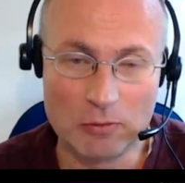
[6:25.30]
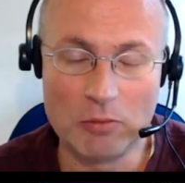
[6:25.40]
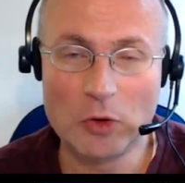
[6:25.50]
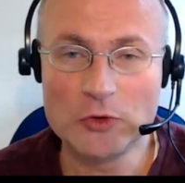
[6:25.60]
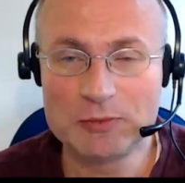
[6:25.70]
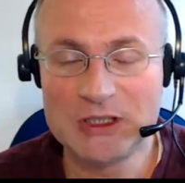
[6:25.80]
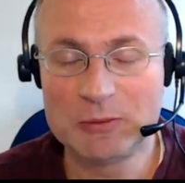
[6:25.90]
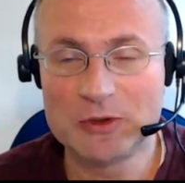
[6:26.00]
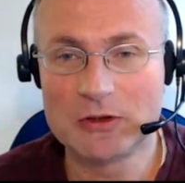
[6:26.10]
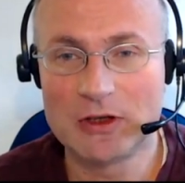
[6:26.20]
most
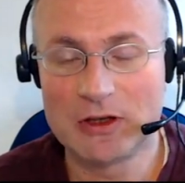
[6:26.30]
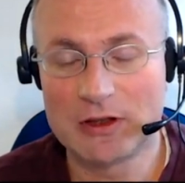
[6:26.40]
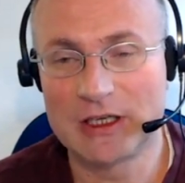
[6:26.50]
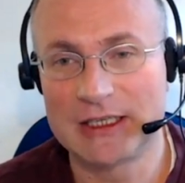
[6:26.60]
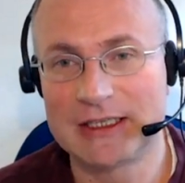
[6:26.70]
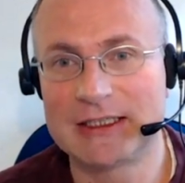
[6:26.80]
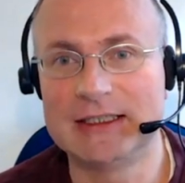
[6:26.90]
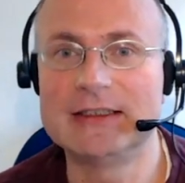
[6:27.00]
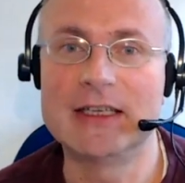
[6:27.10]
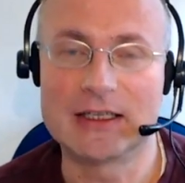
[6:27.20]
people think
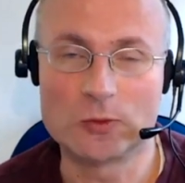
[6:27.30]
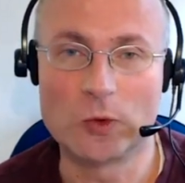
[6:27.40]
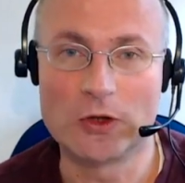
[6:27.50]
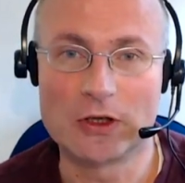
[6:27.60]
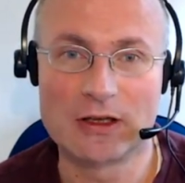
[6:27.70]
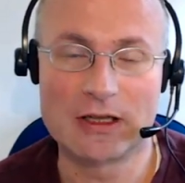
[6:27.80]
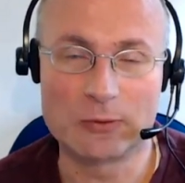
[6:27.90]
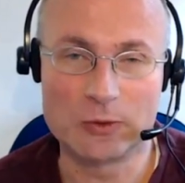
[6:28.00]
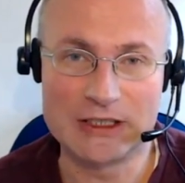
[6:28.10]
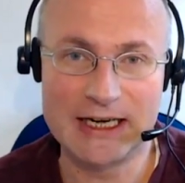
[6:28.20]
it does work,
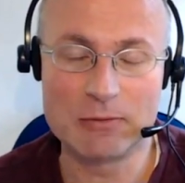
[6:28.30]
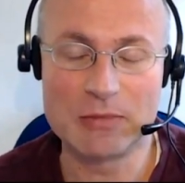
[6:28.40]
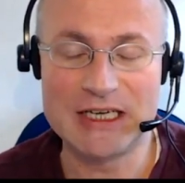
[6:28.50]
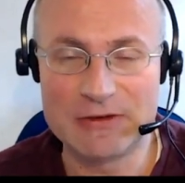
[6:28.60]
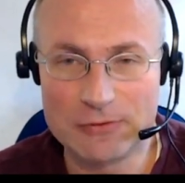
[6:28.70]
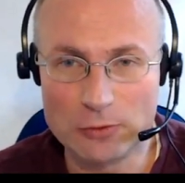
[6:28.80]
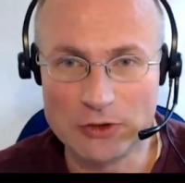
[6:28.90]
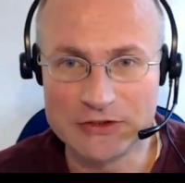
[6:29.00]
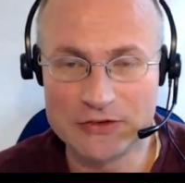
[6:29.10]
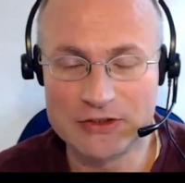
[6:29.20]
that we can be
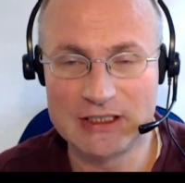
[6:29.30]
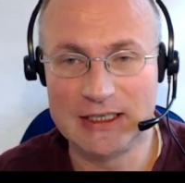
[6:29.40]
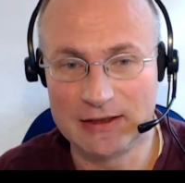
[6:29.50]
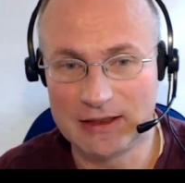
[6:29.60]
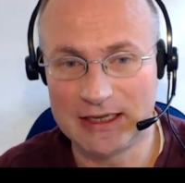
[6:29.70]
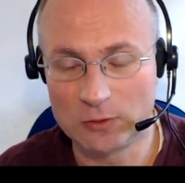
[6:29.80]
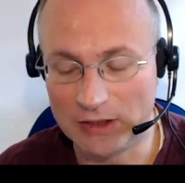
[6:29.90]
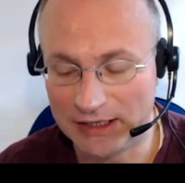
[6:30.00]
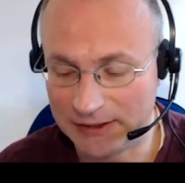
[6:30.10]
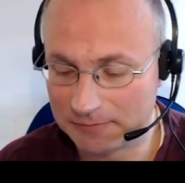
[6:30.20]
influenced in that
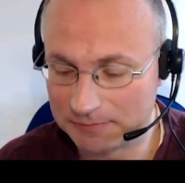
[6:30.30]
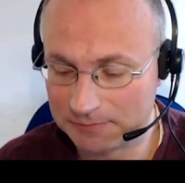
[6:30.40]
way.